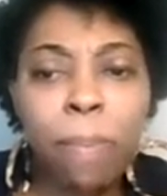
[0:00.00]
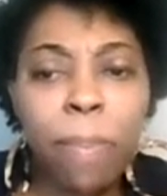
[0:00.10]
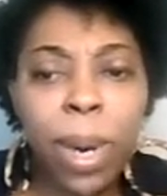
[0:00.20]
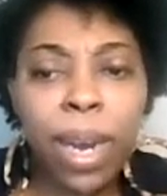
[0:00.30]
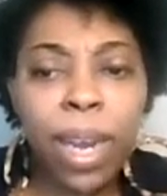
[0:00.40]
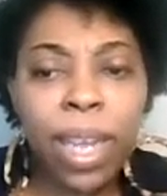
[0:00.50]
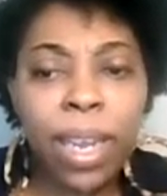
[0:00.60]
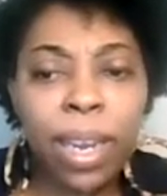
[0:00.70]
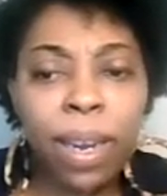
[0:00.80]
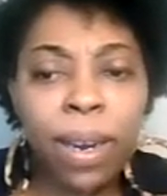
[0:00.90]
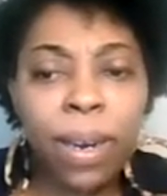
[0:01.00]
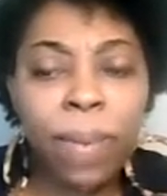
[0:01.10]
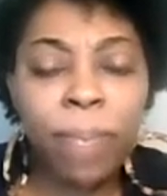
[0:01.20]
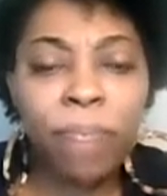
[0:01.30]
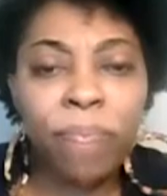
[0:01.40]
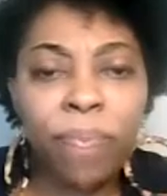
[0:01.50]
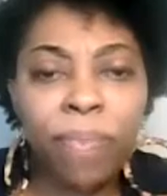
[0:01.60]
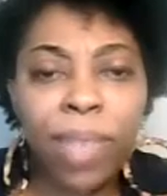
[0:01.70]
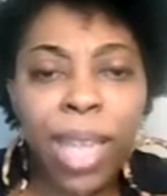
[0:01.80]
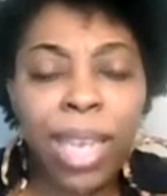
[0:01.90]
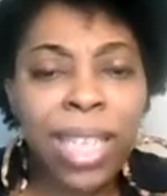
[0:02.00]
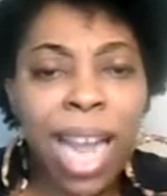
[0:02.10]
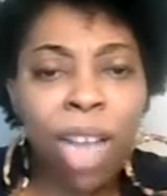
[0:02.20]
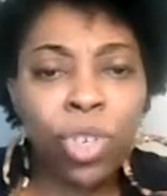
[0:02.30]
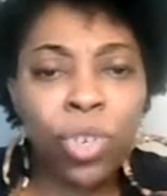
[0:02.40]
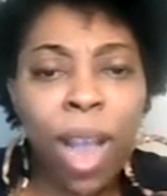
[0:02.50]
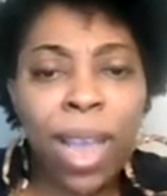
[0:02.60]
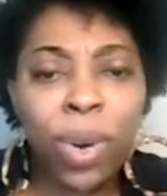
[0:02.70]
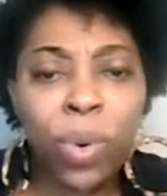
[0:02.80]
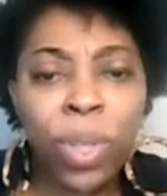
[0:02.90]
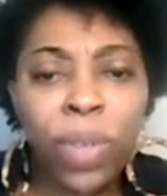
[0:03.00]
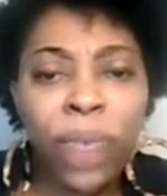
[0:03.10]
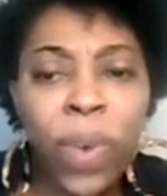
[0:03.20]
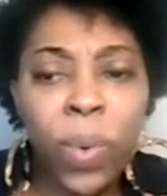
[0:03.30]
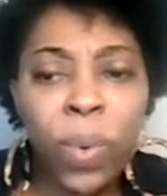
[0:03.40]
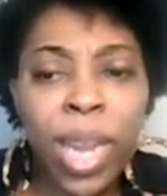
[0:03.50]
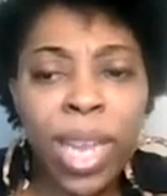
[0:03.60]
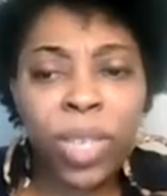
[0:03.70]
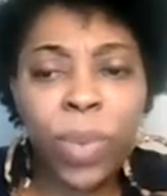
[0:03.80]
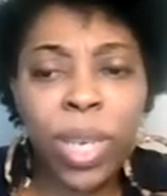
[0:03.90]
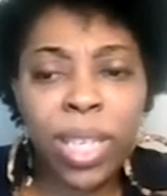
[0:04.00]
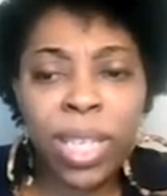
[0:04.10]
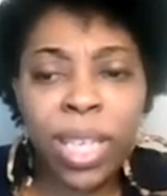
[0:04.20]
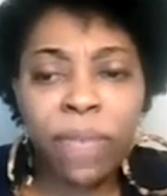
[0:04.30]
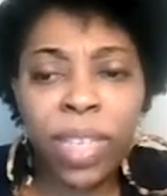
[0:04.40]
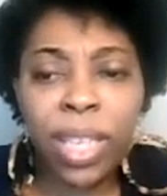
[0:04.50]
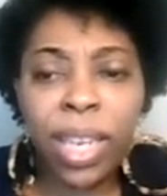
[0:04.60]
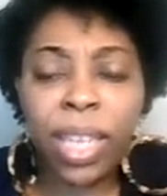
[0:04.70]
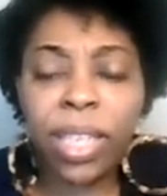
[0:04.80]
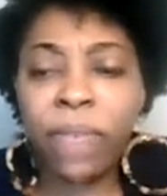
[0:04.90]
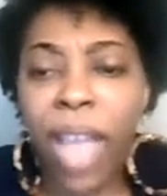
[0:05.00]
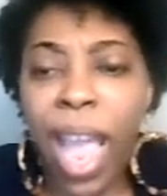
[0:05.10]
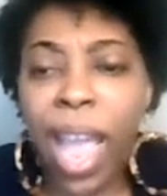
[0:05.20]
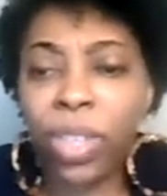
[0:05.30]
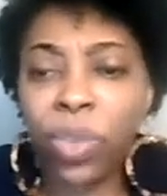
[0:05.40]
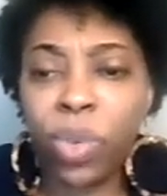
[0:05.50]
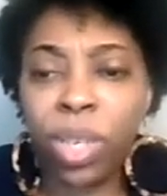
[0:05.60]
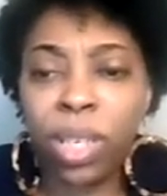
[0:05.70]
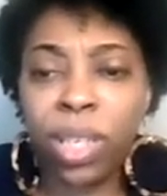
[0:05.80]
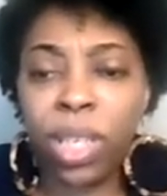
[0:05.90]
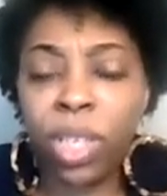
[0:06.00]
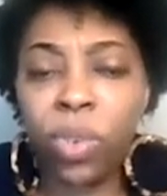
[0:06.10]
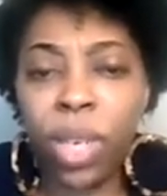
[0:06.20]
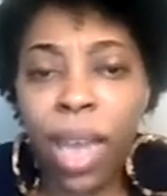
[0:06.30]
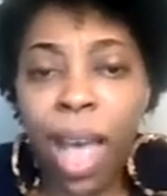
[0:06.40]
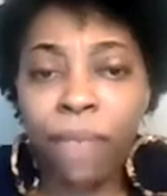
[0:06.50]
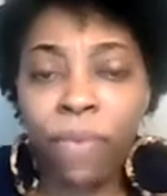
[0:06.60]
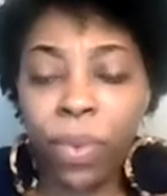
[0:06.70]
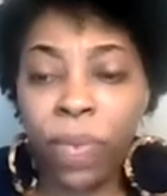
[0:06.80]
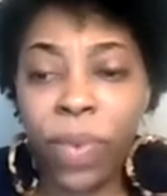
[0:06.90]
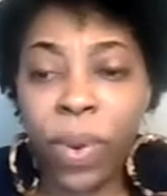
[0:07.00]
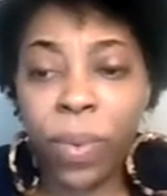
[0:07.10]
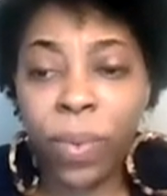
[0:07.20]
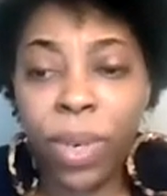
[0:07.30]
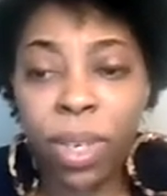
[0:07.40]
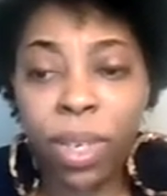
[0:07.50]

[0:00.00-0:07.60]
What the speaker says: But like I said, I'll try it on the phone next week to see if it's less of a hassle to do the live through the phone.